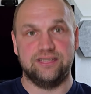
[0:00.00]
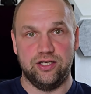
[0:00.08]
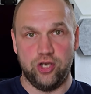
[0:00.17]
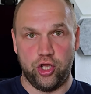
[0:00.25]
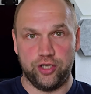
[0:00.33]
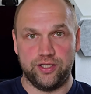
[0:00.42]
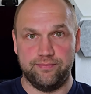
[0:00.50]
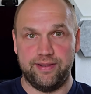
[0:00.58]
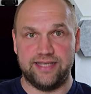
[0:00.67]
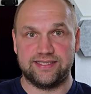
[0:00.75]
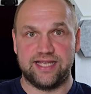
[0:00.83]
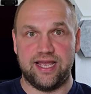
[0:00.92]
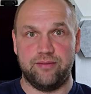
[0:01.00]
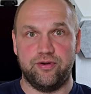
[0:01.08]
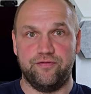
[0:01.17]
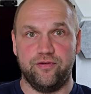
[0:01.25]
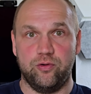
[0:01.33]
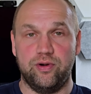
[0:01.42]
not the best
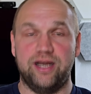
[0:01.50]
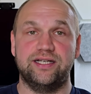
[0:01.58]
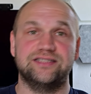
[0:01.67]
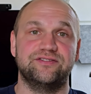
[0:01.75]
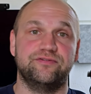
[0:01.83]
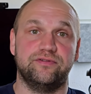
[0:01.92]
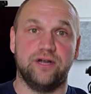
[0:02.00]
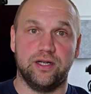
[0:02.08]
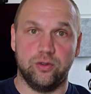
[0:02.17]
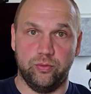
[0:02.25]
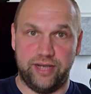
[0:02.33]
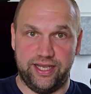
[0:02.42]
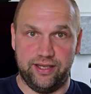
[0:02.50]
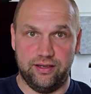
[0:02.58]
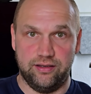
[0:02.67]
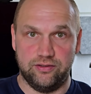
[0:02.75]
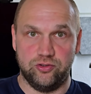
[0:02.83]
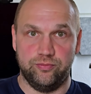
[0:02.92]
camera phone, and it's far away
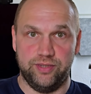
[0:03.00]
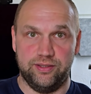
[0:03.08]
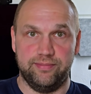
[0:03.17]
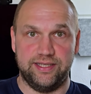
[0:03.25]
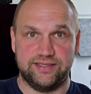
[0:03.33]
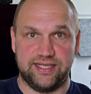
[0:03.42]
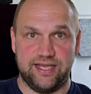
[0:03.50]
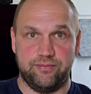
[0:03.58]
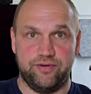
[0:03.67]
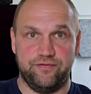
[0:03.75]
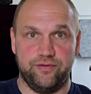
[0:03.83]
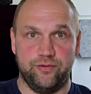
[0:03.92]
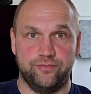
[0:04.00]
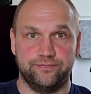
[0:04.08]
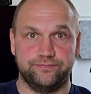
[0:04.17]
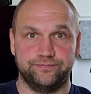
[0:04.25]
to be the best camera phone.